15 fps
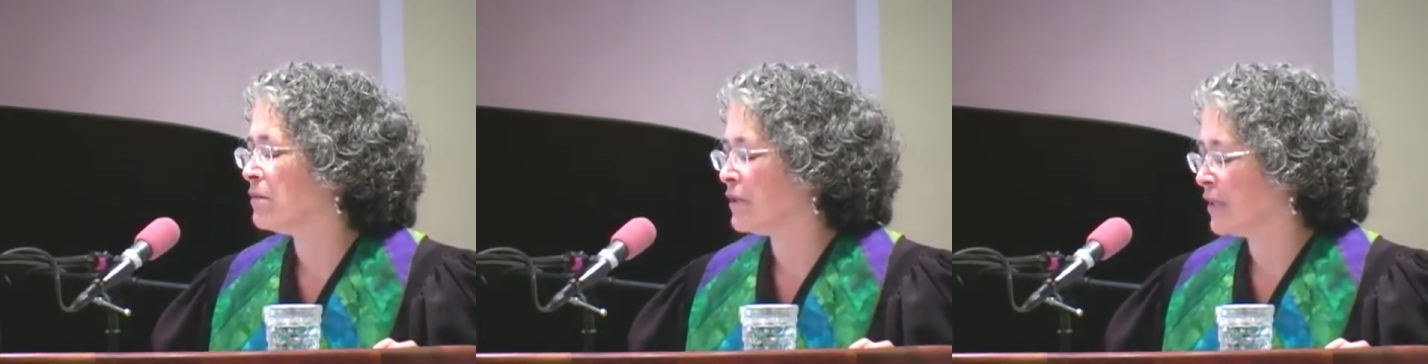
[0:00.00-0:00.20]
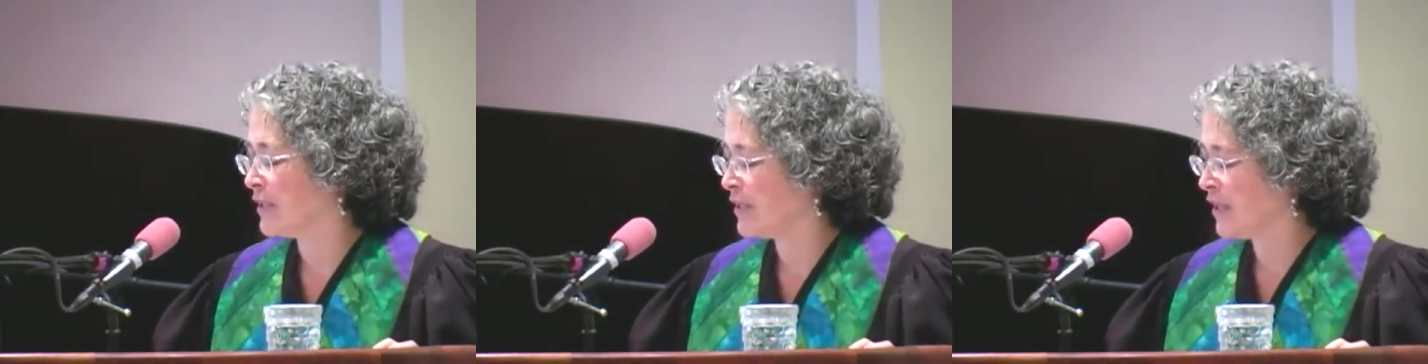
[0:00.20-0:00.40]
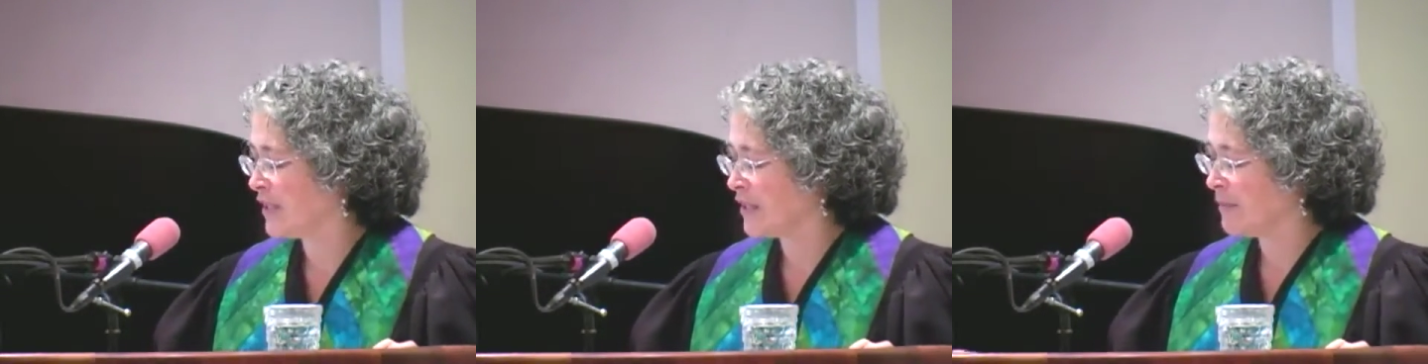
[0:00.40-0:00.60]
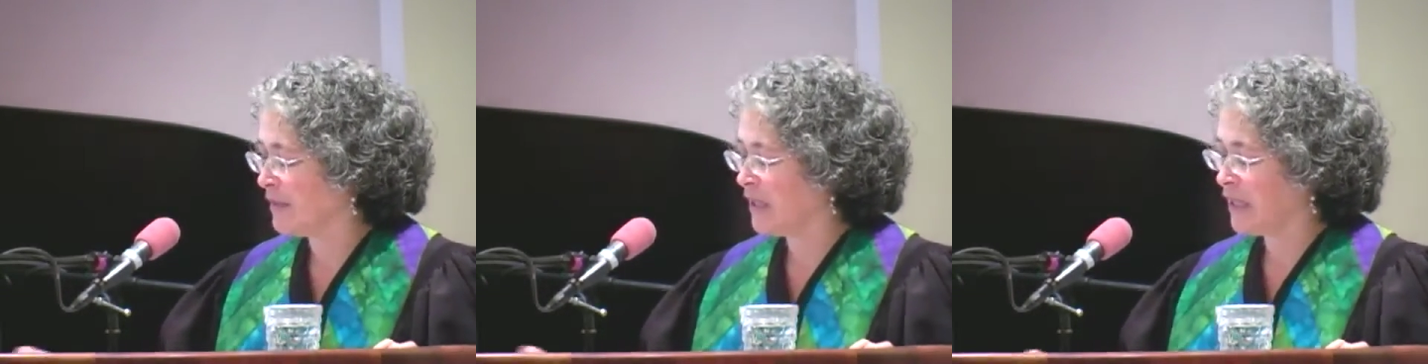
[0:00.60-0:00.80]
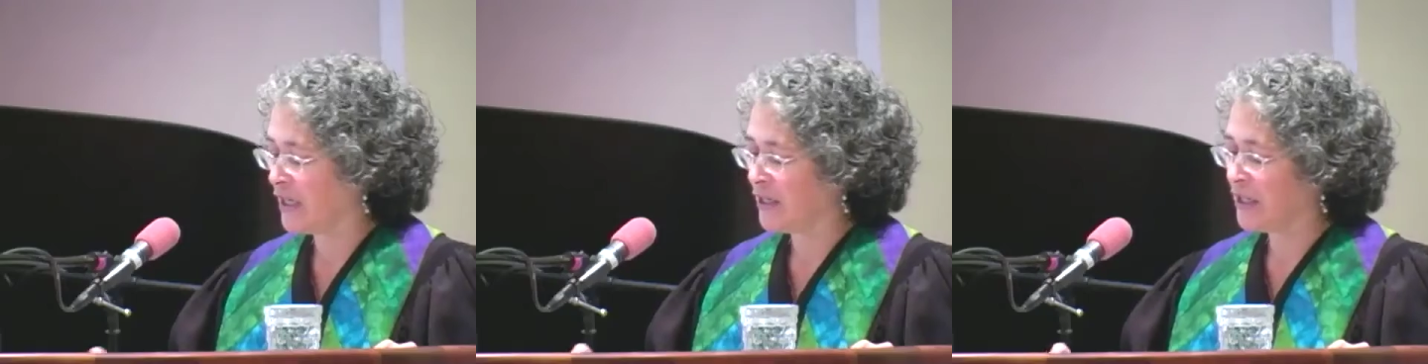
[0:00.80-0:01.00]
that sets
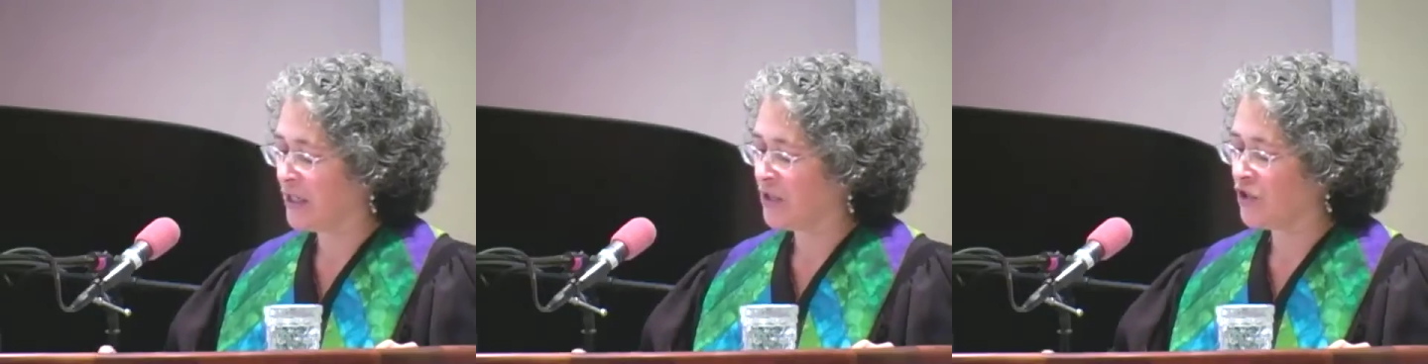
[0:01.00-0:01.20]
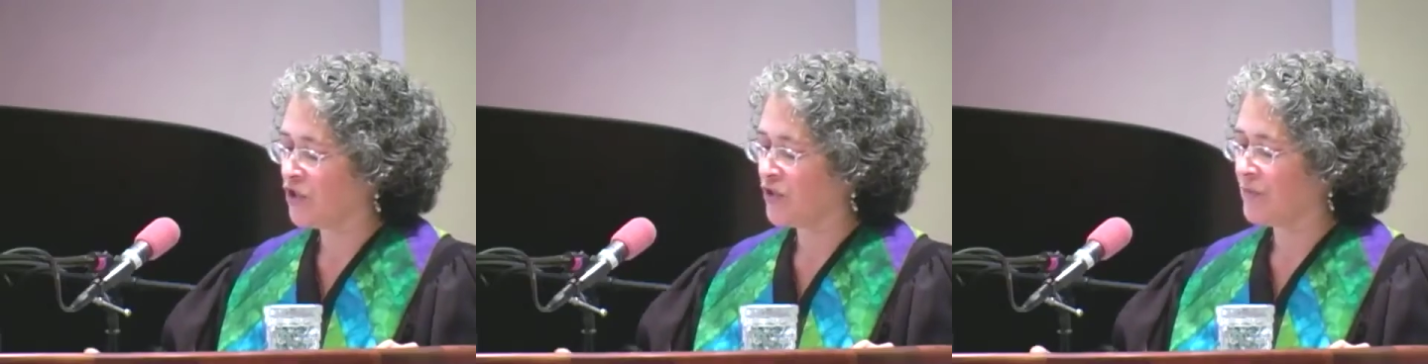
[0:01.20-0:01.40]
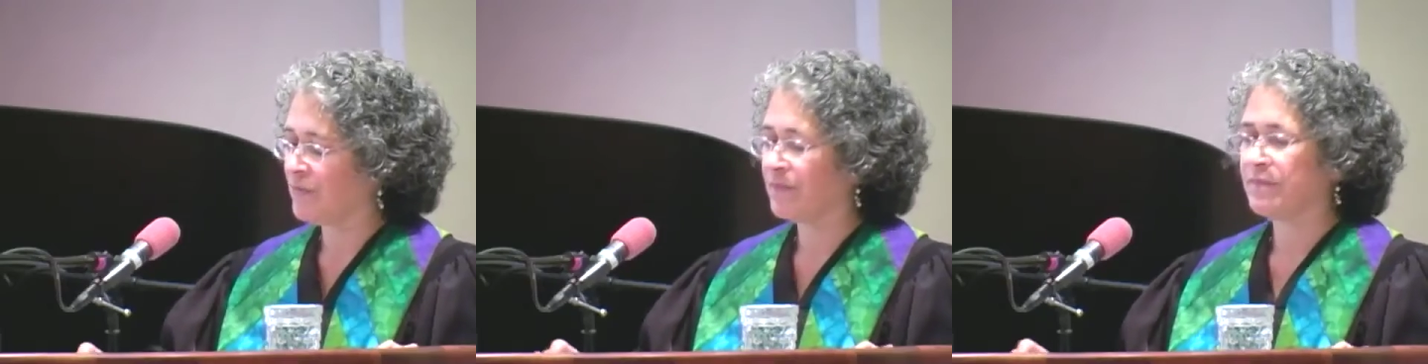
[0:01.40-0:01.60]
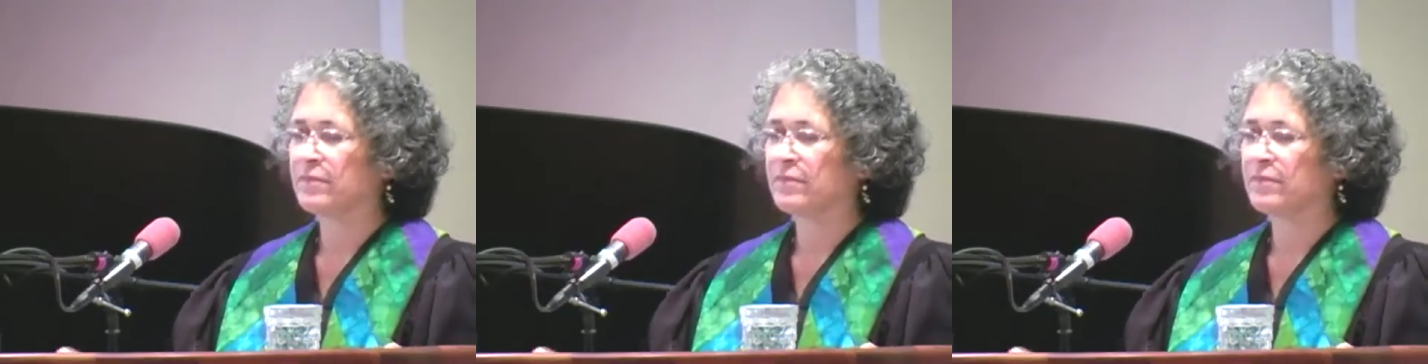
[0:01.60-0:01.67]
me on edge.